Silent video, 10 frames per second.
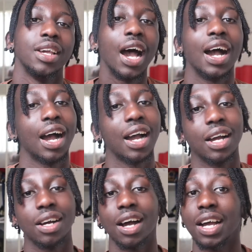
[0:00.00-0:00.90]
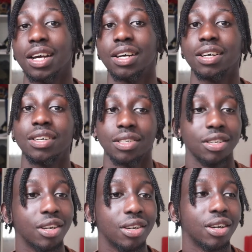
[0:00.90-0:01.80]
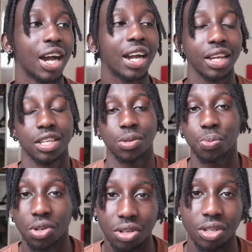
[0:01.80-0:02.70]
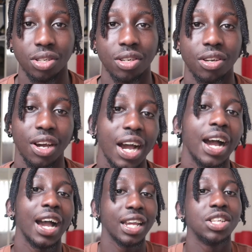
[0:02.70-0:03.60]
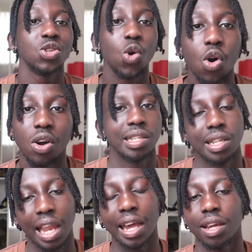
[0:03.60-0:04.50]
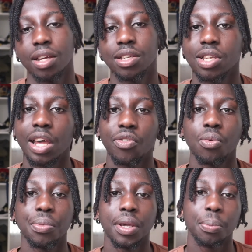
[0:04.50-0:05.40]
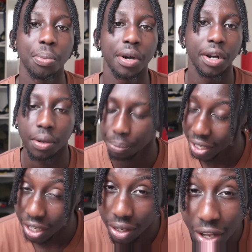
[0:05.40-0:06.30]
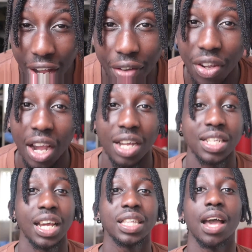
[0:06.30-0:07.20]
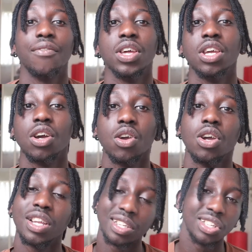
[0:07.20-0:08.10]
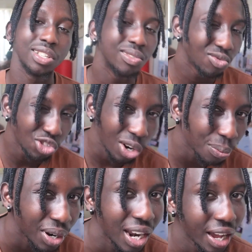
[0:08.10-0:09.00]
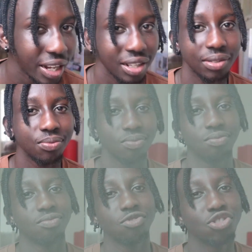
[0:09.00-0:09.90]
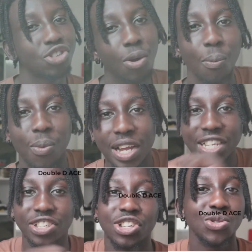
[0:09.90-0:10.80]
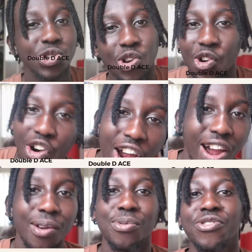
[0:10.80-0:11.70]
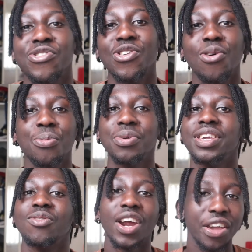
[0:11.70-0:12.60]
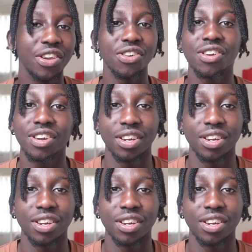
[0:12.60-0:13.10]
I got, you know, I got experience, you know. I can talk. It's life for me. But yeah, if you guys like that video, drop a like, drop a subscribe, you feel me, right here.